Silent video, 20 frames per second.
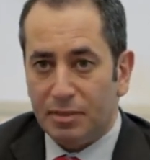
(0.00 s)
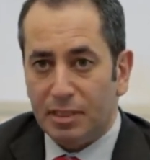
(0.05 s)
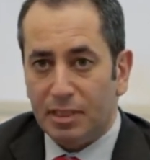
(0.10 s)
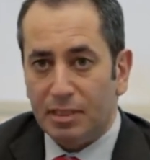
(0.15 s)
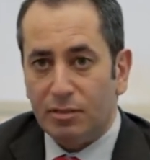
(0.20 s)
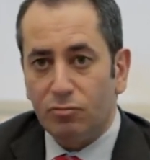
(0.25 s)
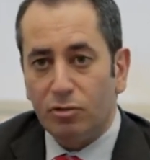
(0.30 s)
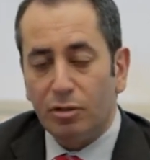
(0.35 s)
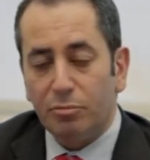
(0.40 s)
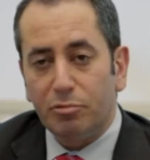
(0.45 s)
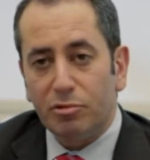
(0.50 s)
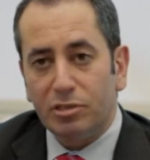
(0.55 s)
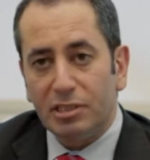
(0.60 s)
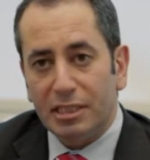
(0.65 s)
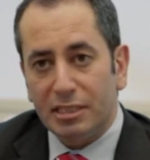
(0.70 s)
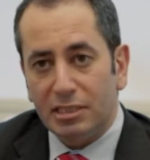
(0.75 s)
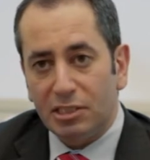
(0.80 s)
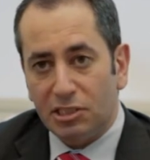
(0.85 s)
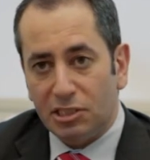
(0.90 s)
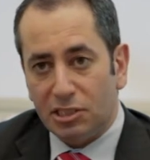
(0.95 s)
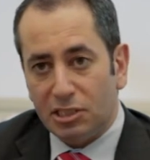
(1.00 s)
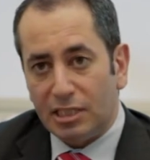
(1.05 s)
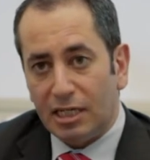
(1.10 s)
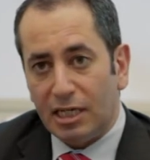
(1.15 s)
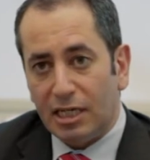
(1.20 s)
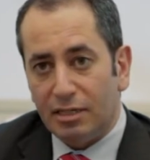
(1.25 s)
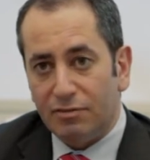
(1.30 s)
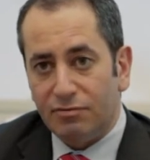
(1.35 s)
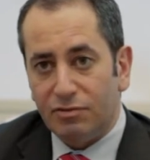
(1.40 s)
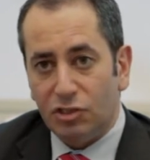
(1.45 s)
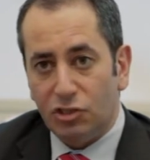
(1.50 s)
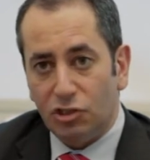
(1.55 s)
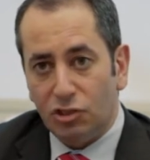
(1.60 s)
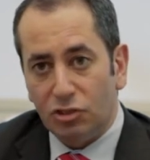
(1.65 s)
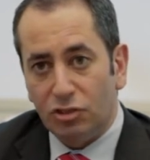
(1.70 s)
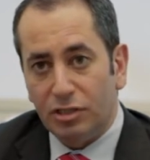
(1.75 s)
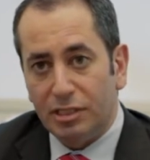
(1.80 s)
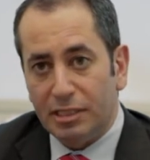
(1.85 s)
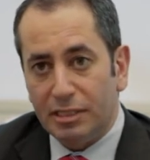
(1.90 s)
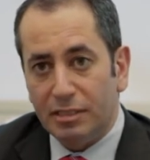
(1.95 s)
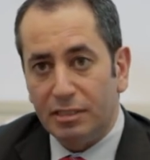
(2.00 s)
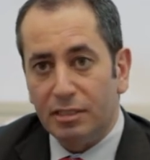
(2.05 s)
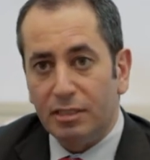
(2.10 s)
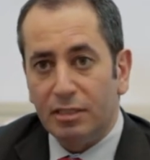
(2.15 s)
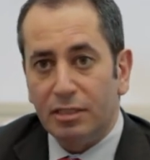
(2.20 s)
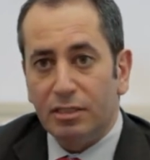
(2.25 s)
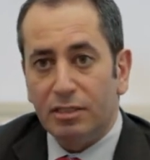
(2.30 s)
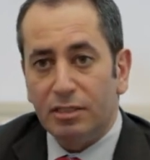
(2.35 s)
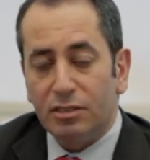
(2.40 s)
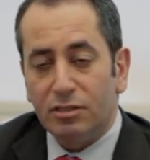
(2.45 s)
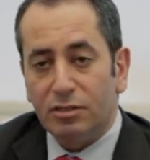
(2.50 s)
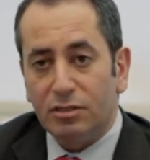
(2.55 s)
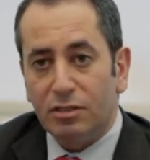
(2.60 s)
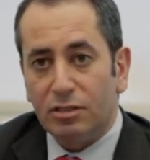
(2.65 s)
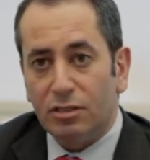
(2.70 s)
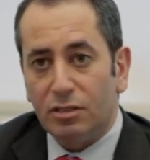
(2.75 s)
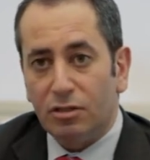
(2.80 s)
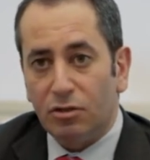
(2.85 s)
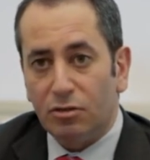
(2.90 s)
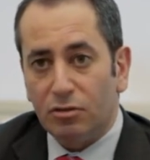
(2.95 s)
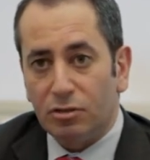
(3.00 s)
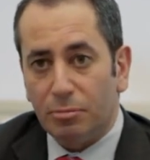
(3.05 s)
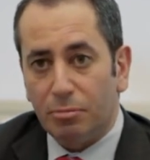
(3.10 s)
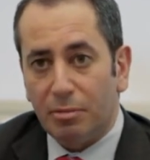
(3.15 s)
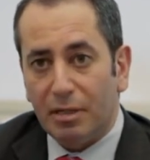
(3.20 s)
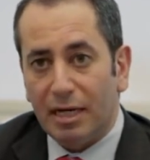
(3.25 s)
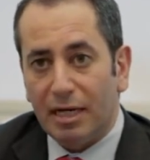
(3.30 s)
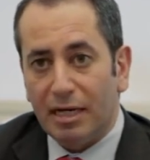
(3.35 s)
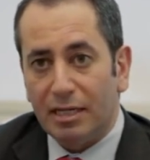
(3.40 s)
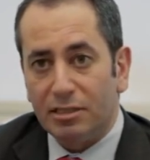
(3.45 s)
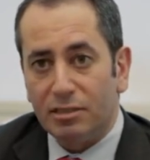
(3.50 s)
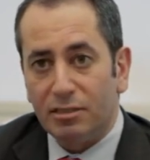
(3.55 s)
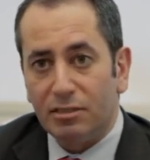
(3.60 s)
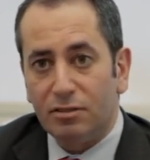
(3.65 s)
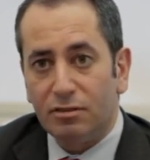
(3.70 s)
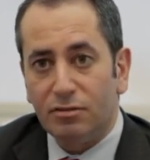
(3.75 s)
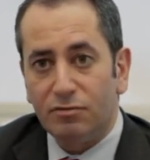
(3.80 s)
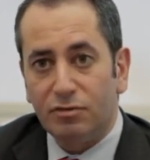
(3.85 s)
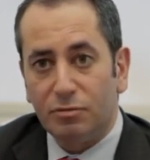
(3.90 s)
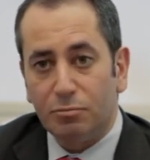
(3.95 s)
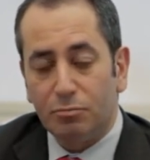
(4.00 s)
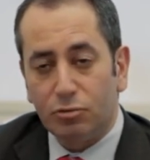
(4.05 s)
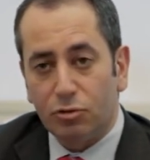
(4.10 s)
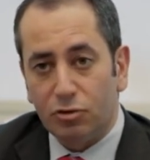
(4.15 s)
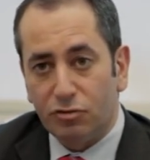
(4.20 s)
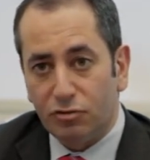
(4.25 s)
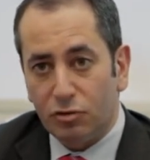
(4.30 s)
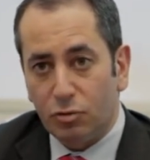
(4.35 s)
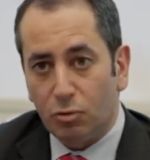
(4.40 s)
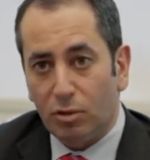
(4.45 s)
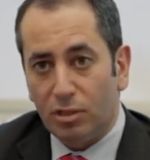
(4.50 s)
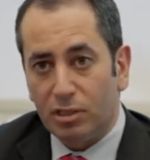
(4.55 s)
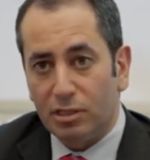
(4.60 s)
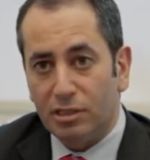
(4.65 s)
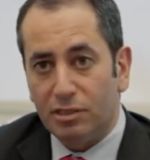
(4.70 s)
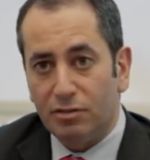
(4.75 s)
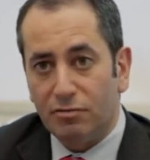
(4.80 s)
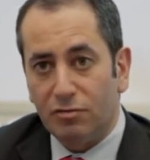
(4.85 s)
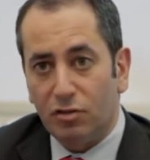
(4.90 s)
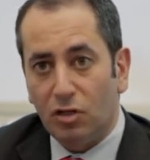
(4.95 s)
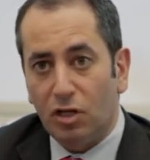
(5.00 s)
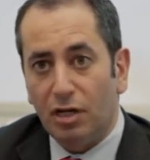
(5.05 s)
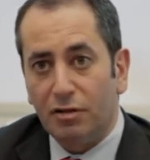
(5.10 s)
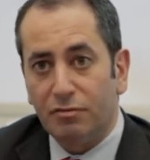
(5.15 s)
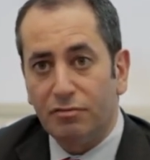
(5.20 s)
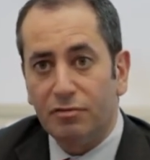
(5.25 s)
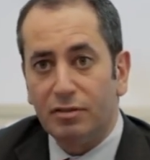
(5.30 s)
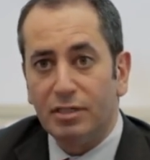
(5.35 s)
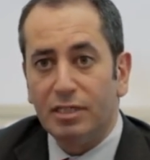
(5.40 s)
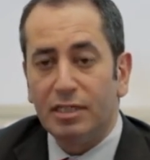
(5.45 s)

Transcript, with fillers: It represents the start of a journey along the path of improved quality of life